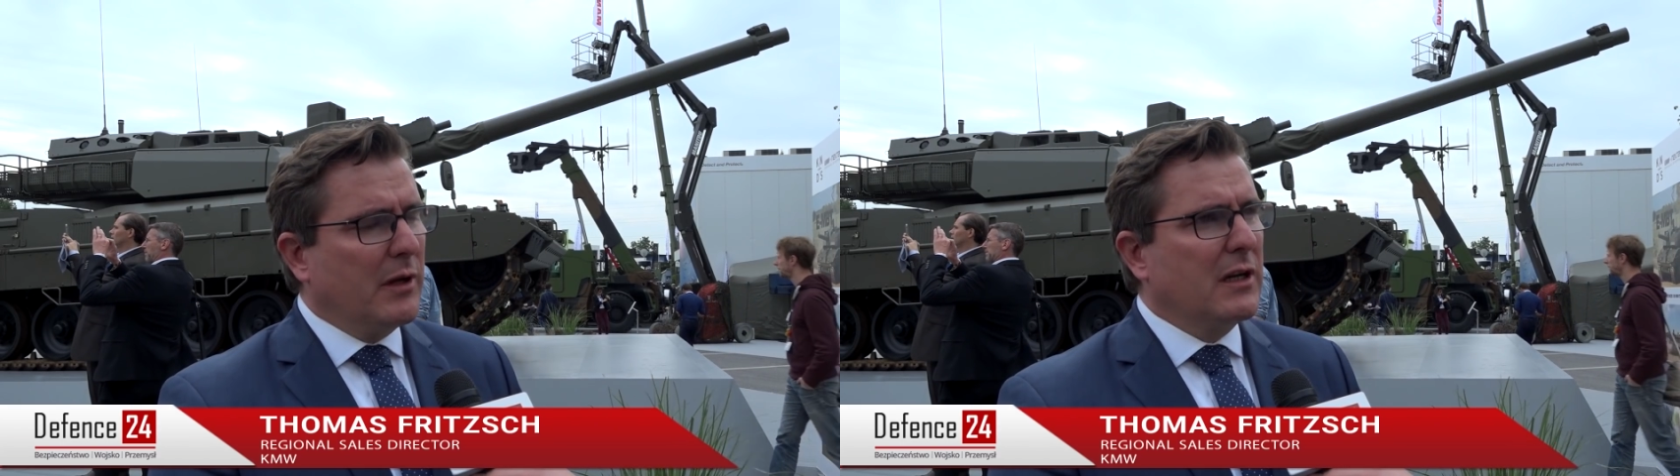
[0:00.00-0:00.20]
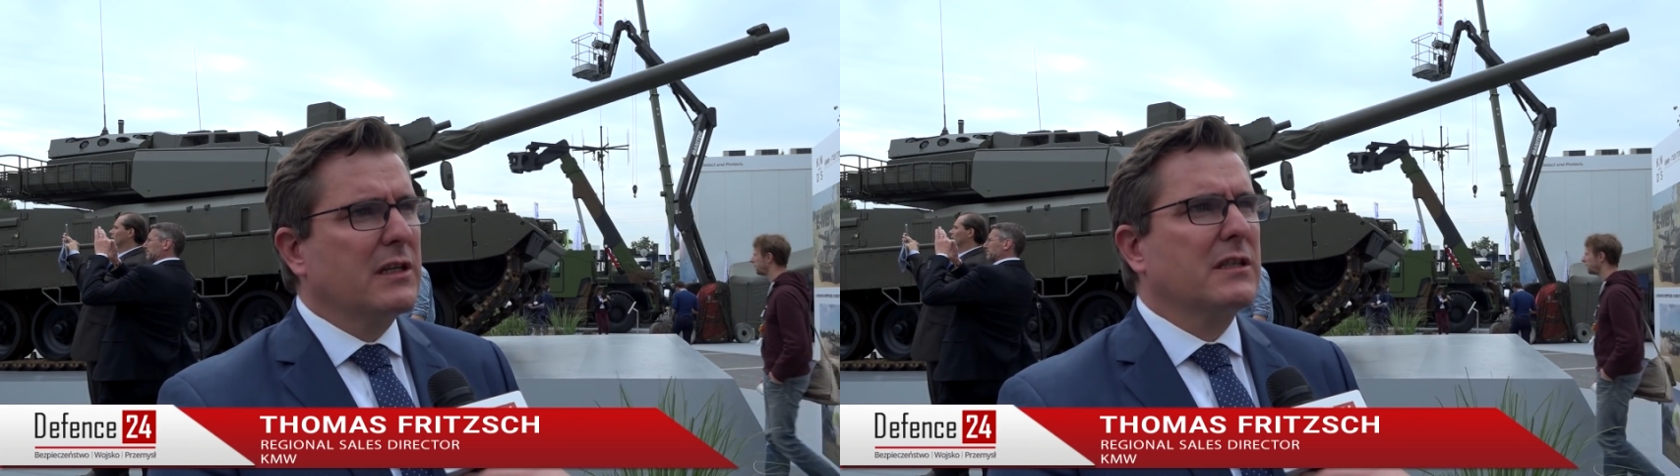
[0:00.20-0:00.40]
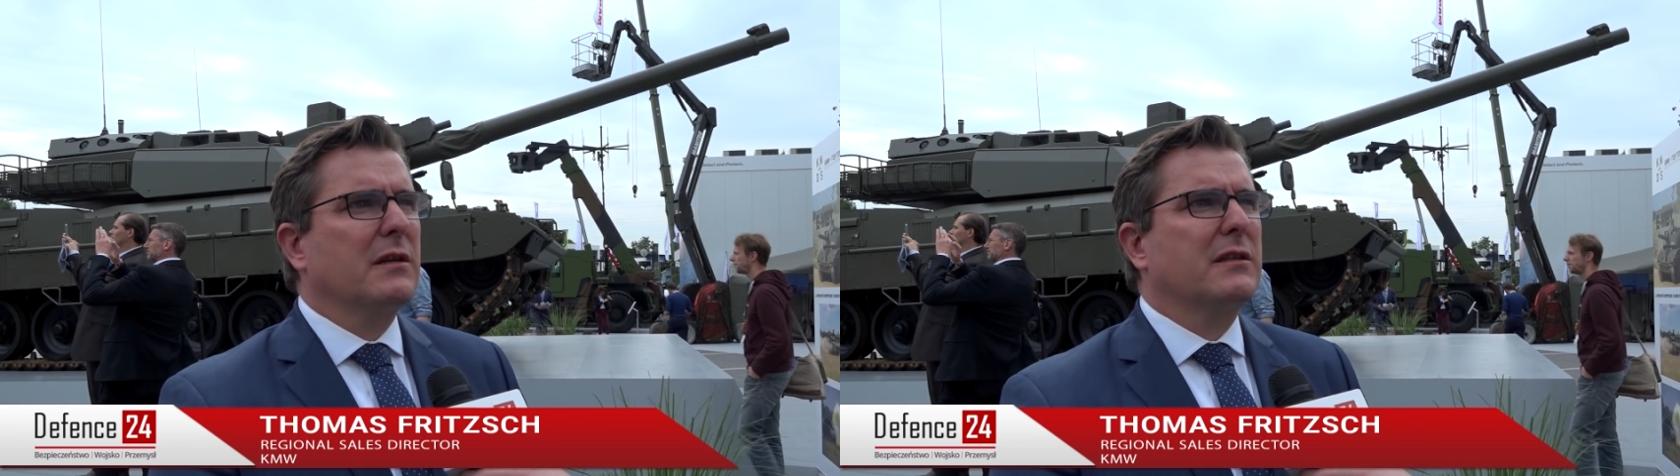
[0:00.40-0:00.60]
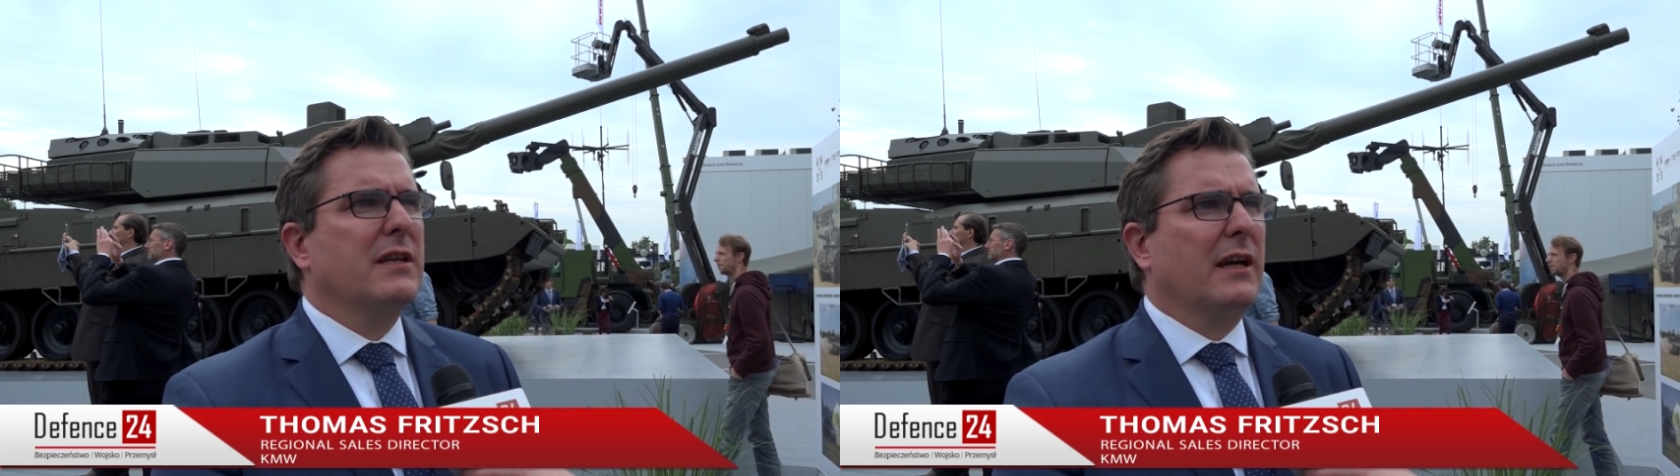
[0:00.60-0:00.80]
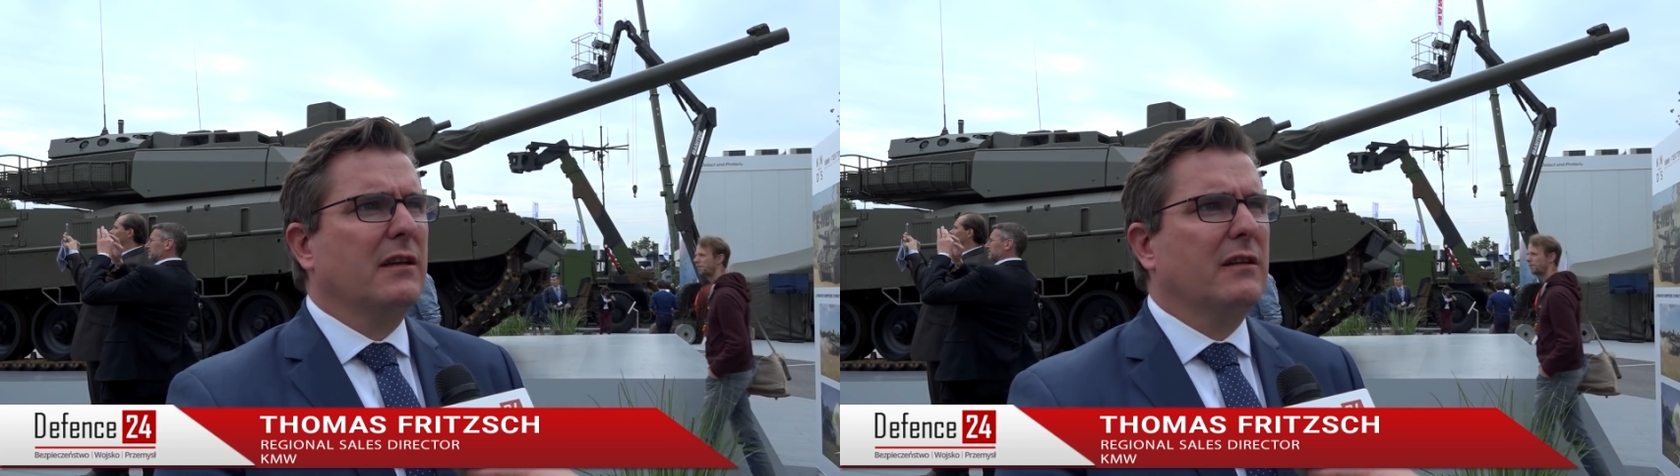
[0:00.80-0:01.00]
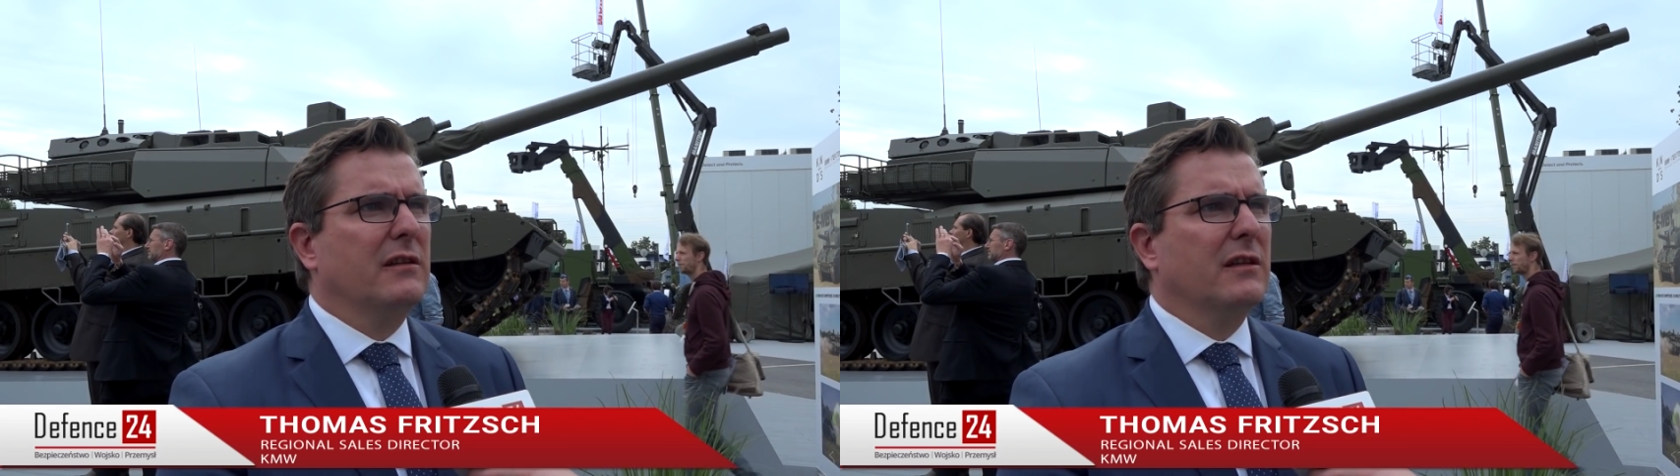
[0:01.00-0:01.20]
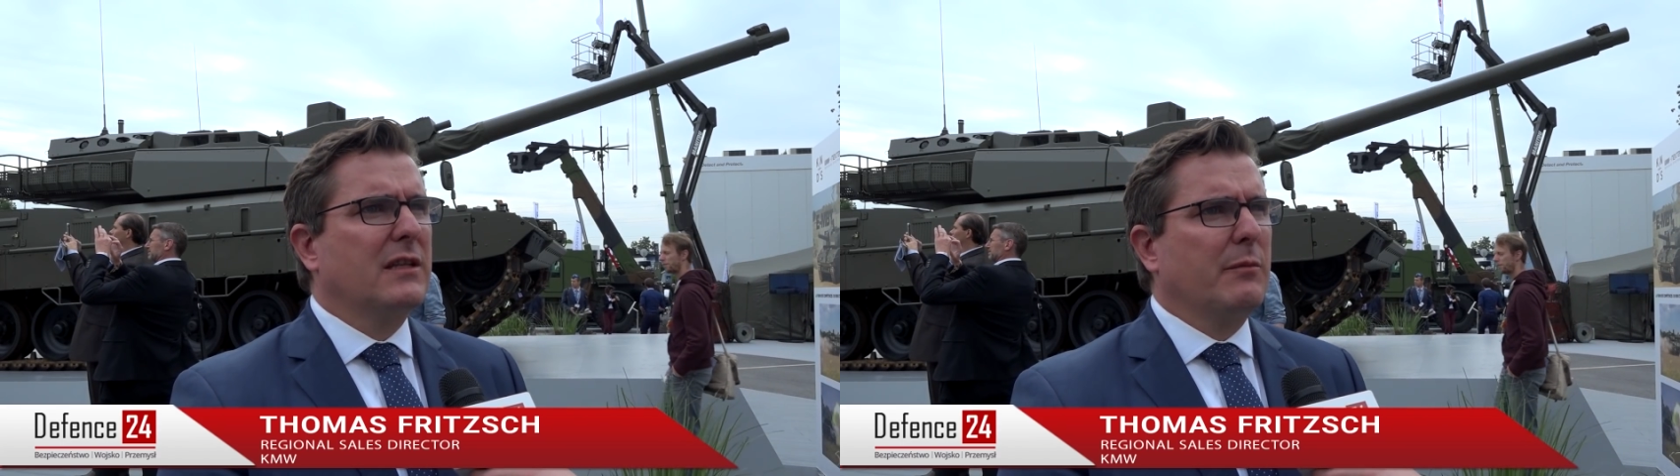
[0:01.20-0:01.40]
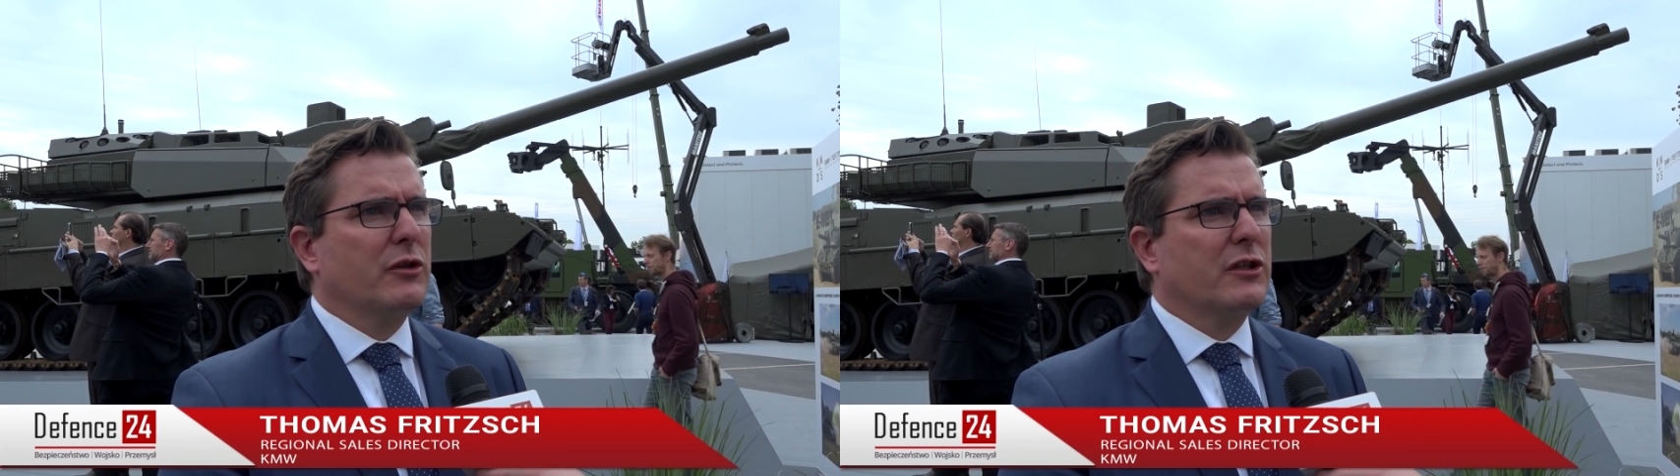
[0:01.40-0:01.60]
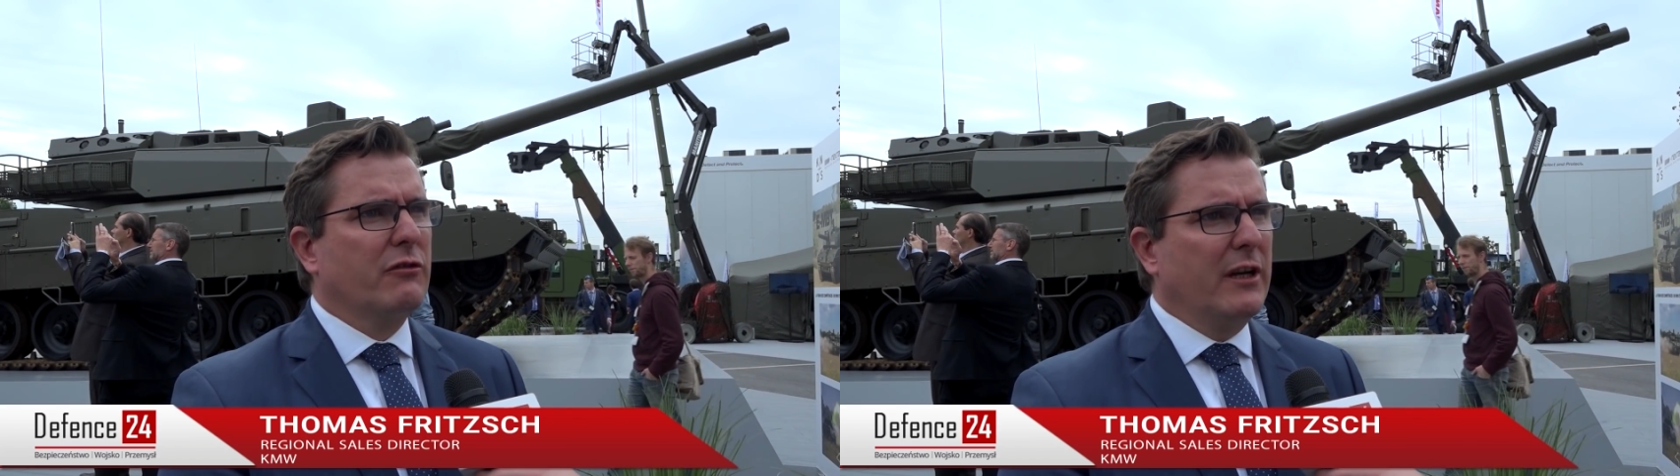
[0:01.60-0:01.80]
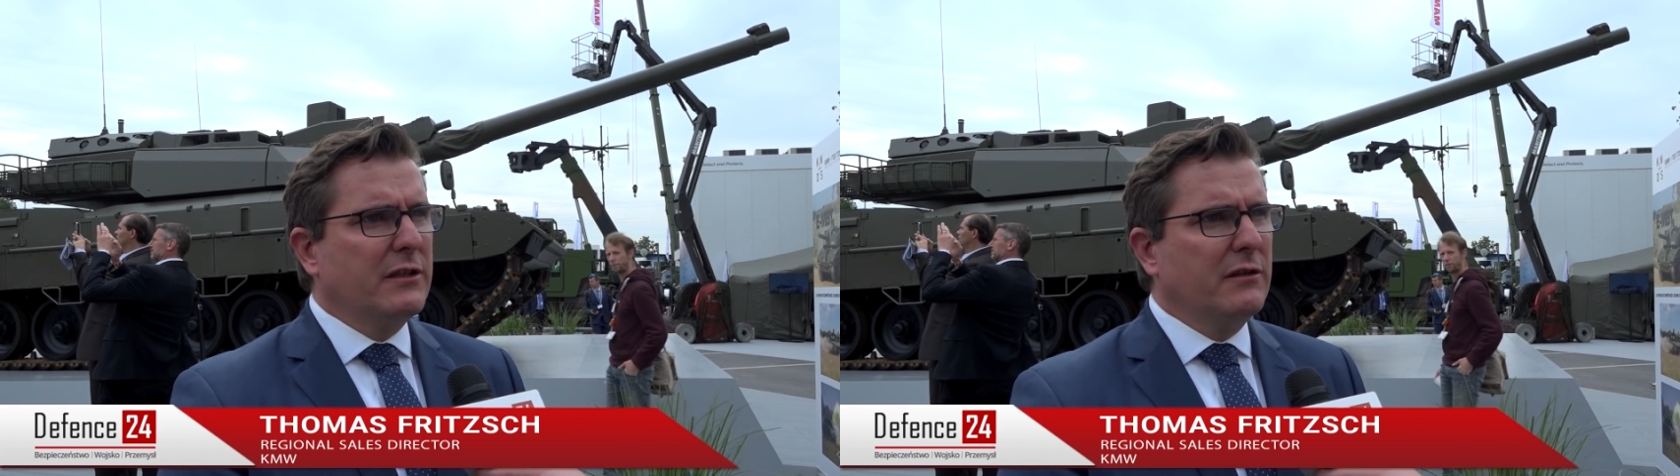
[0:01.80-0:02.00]
but it is a technical
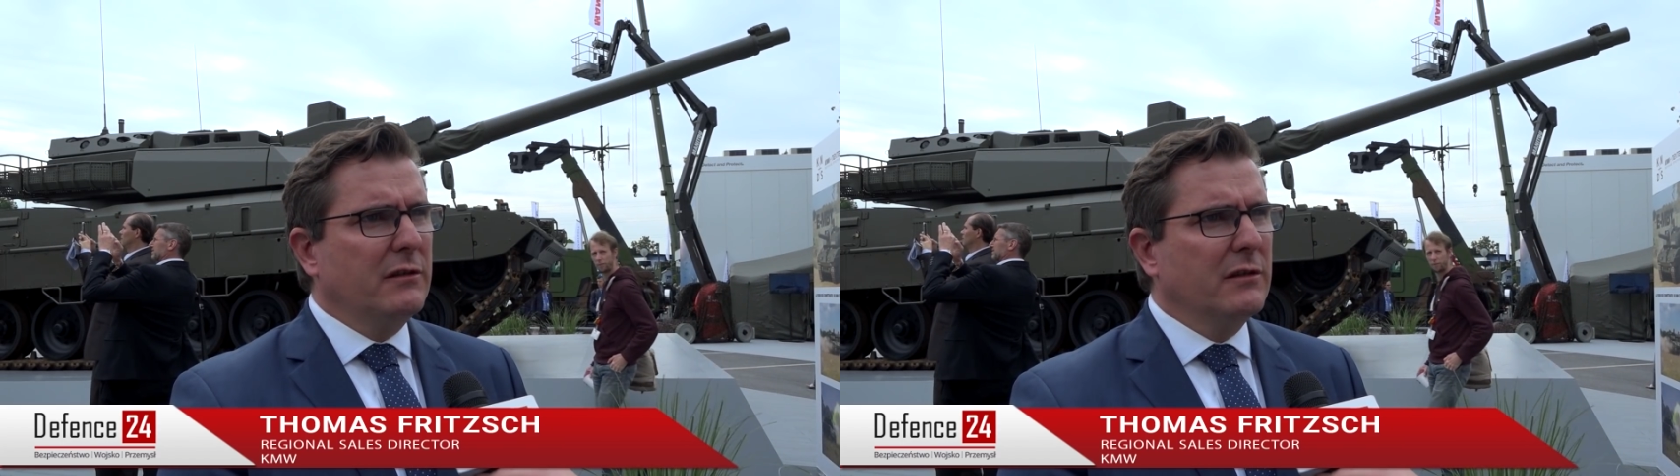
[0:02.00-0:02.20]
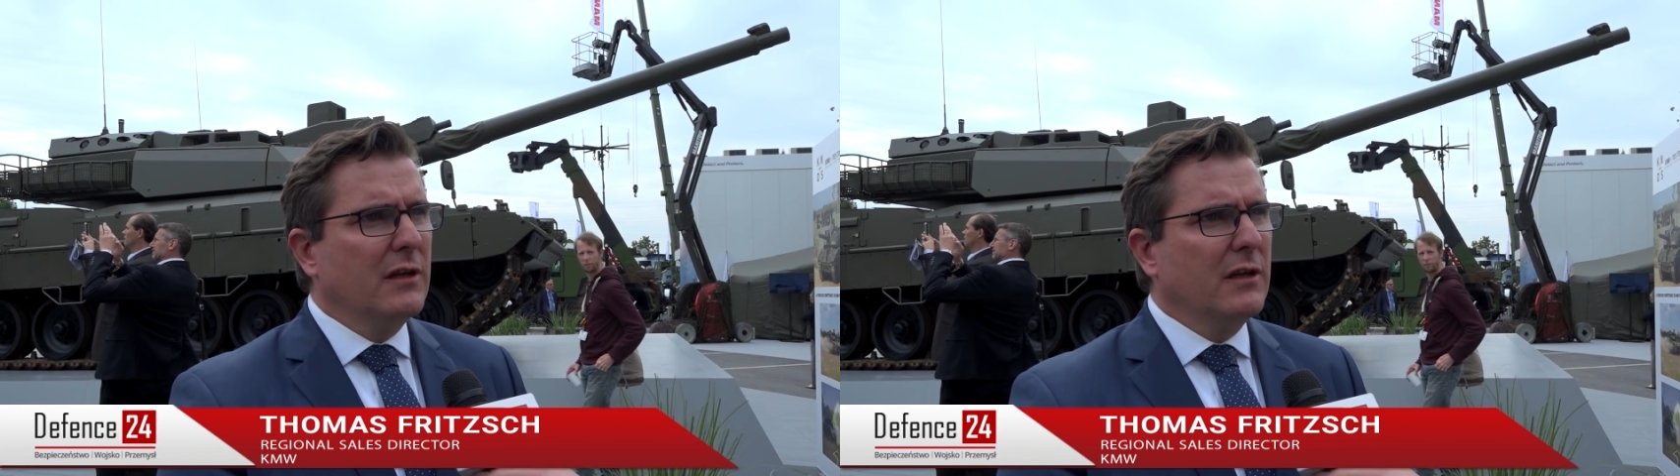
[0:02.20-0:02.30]
demonstrator,